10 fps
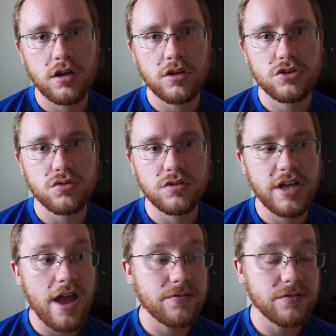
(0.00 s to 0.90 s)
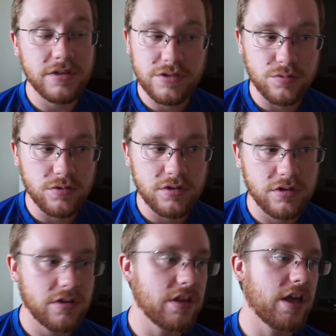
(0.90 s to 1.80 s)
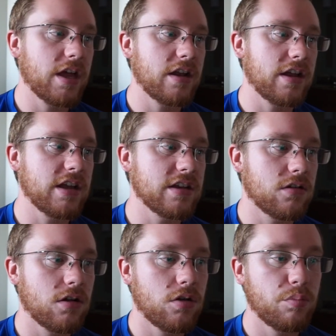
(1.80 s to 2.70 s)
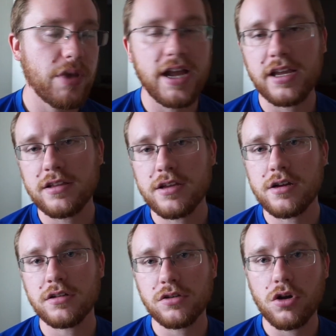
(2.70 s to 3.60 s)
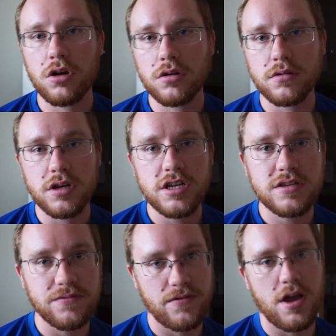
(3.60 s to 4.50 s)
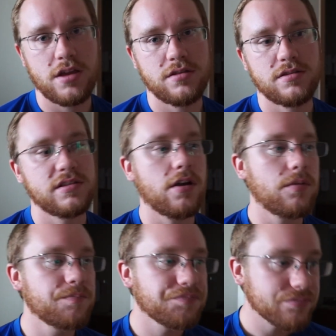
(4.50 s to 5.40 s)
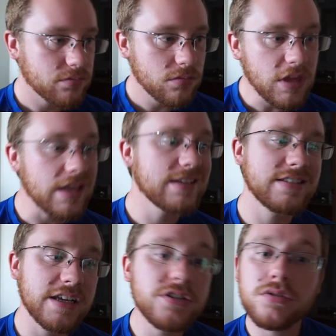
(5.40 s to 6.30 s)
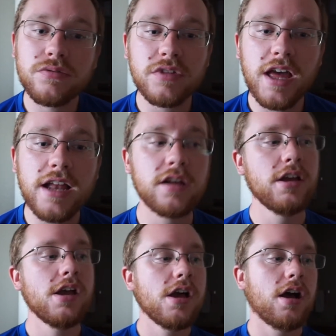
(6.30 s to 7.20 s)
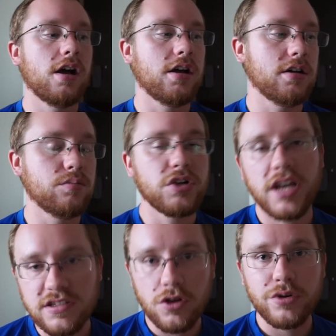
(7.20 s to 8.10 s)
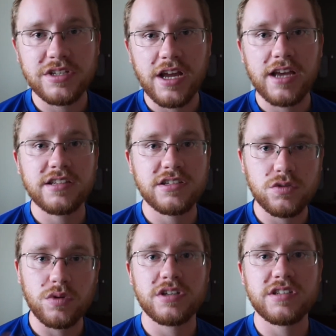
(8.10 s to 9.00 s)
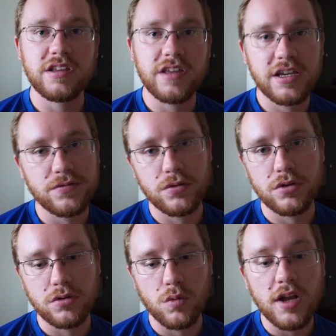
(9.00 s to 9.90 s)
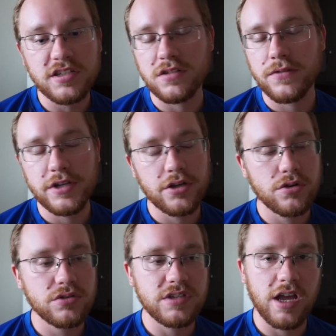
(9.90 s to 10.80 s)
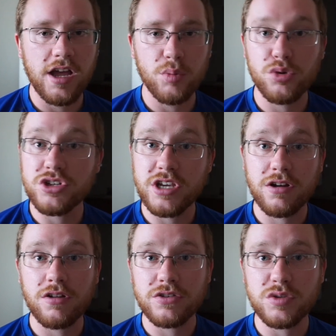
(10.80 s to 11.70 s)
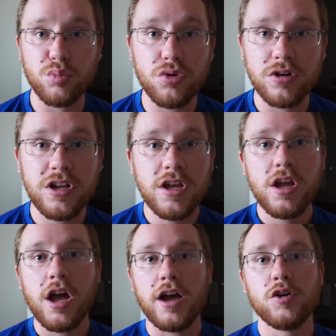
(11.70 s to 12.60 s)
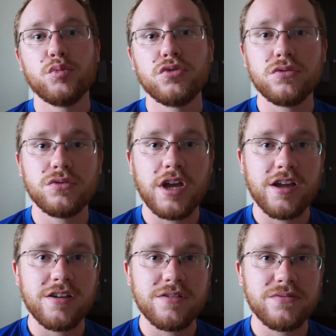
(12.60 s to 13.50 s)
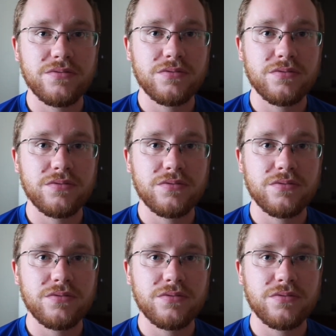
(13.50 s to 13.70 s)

shortly after this one that I get it all back in there and the car is fine. So stay tuned for that. But as always, guys, I just wanted to say thanks for watching the videos. Appreciate all the support. I hope you have